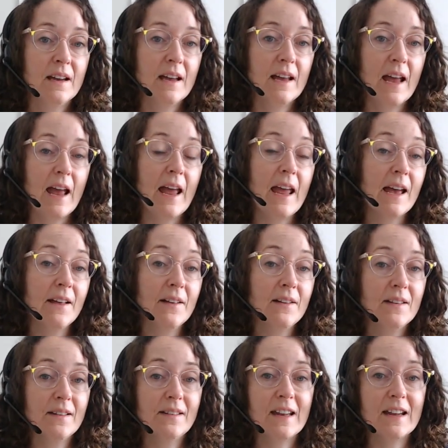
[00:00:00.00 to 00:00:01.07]
And
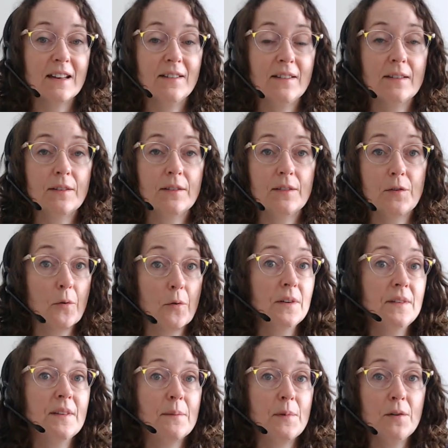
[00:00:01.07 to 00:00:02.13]
the skin stores
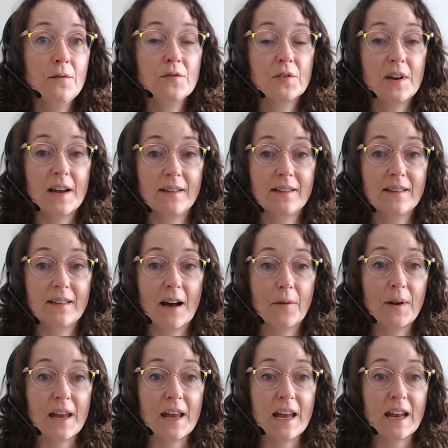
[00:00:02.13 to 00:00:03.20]
some nutrients that
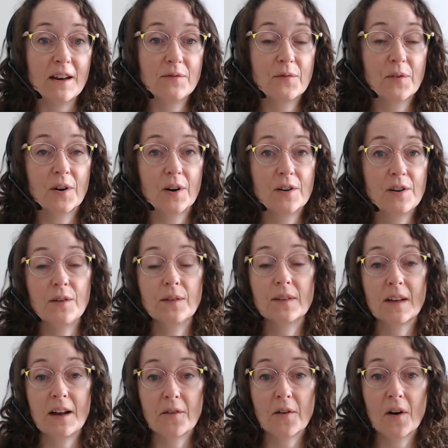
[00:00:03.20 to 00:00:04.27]
we eat for use
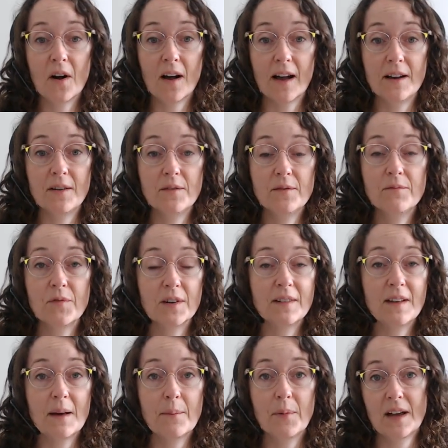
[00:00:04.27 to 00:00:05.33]
later on. For
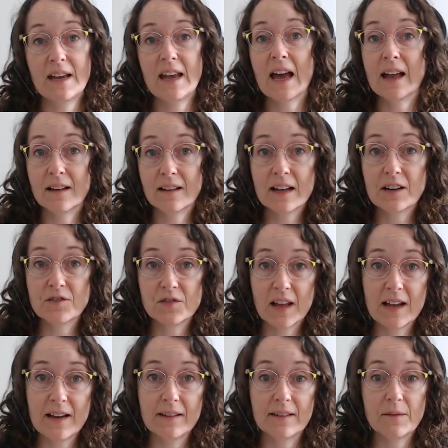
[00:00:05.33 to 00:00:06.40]
example, again, electrolytes and